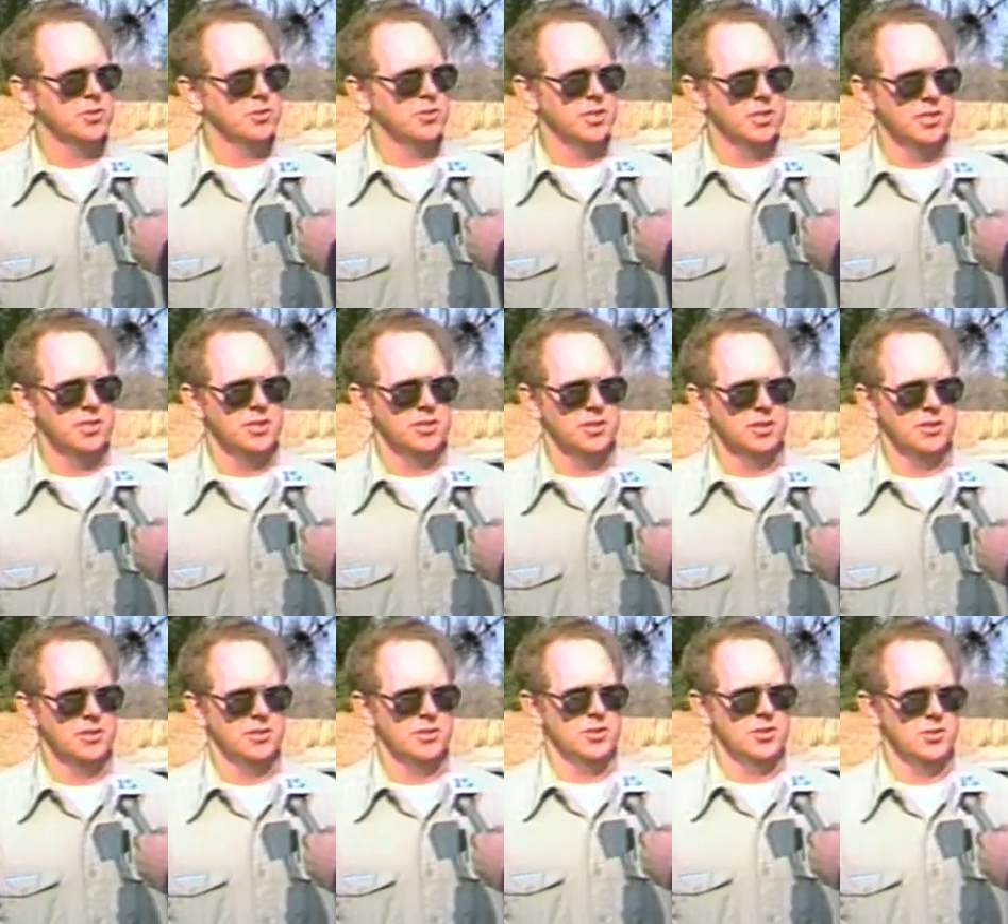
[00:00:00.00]
but District
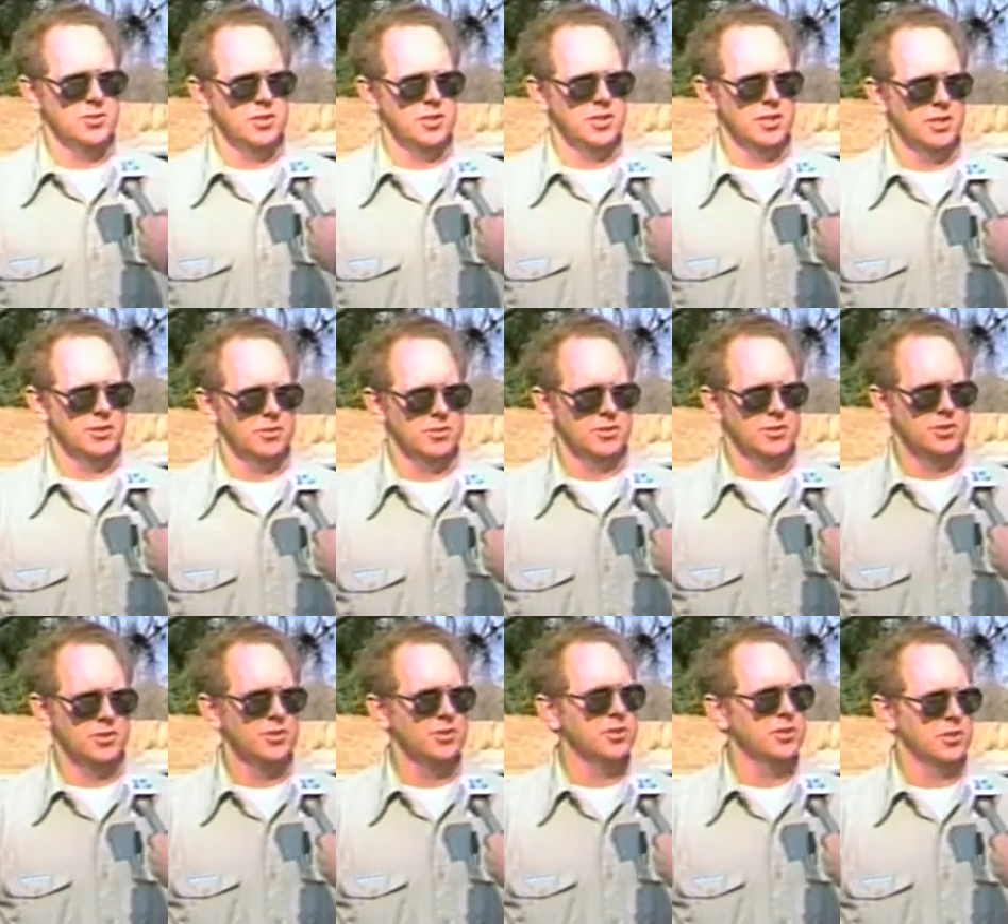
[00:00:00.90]
Ranger Jimmy
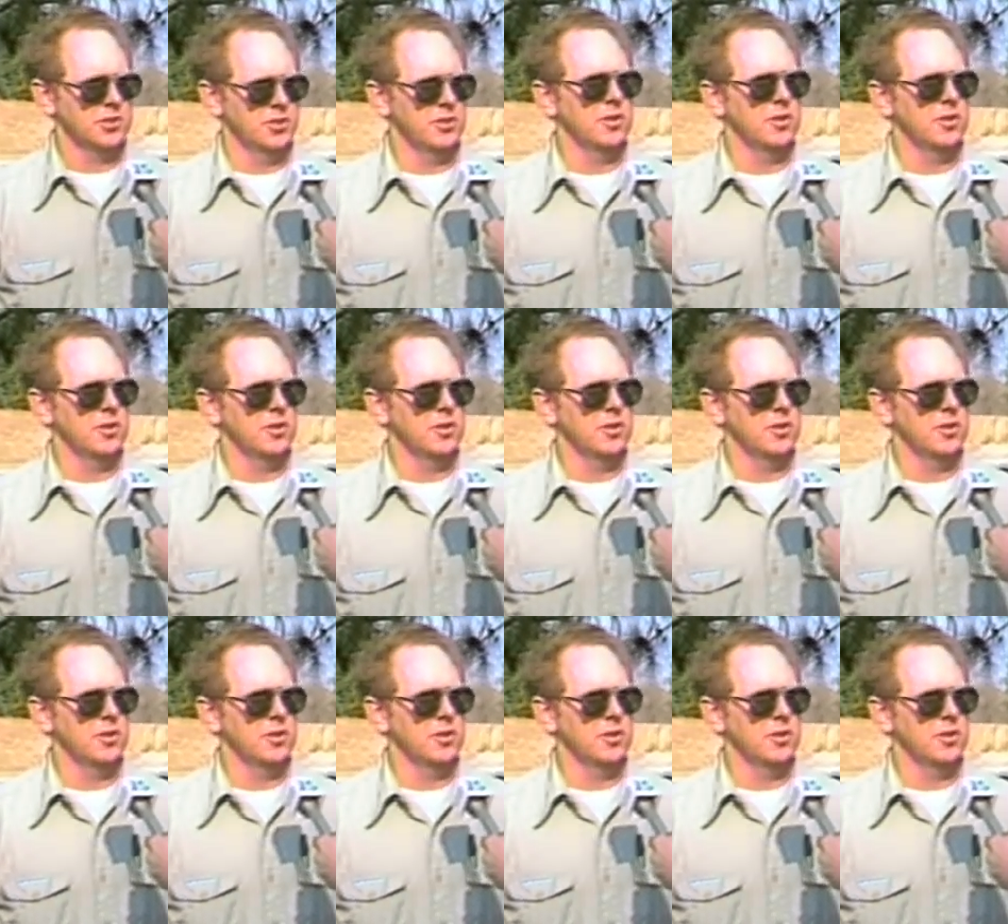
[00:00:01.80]
McLaughlin